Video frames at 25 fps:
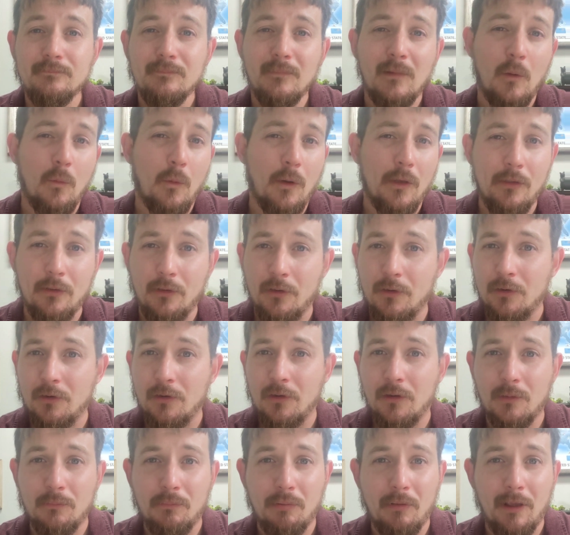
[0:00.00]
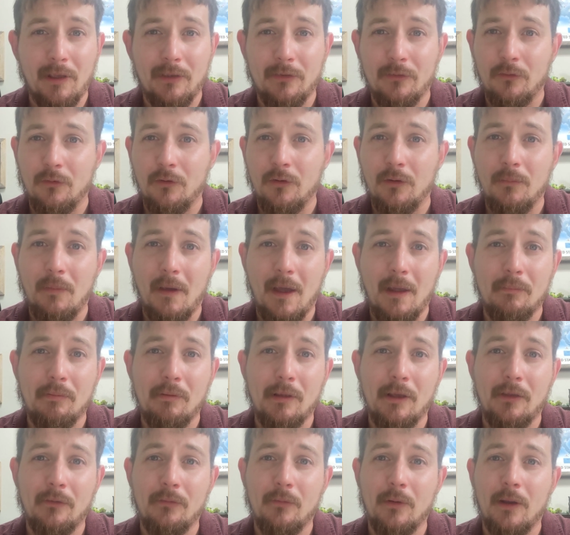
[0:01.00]
That whether you're in a good place or you're in a bad
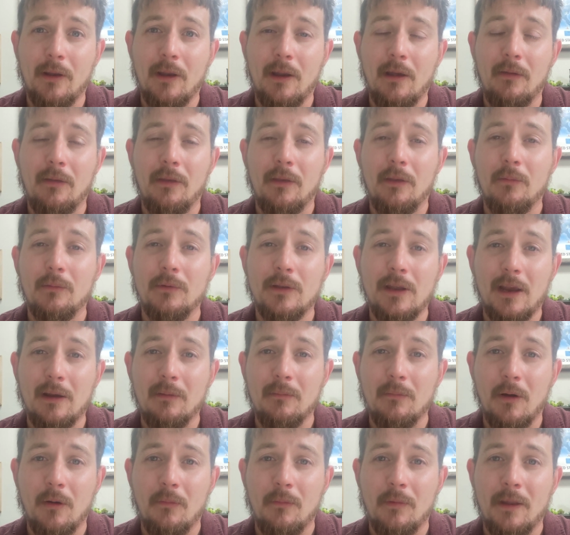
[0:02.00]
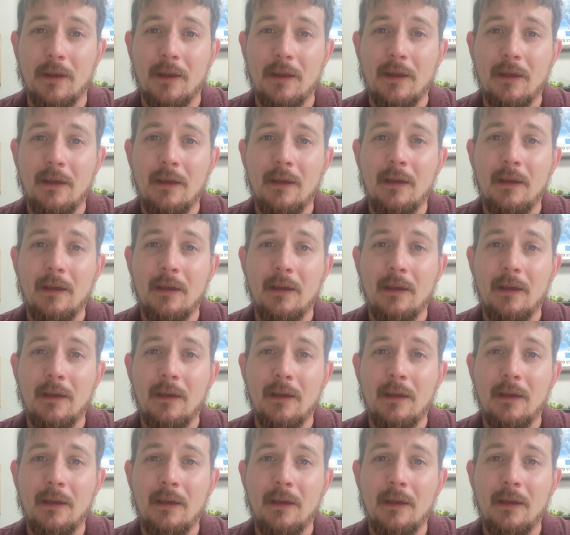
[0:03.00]
place right now, that you would take a moment